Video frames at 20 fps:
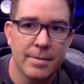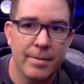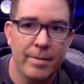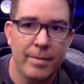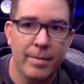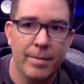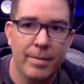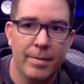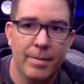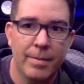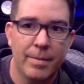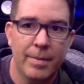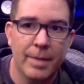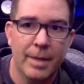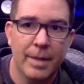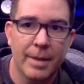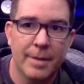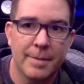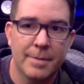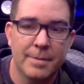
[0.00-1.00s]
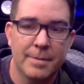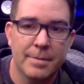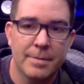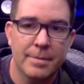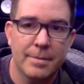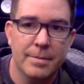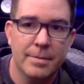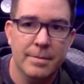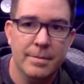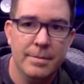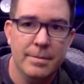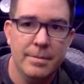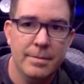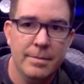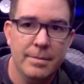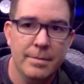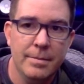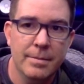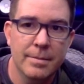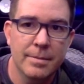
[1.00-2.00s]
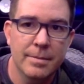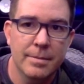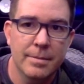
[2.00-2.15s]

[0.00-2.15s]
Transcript: [no speech]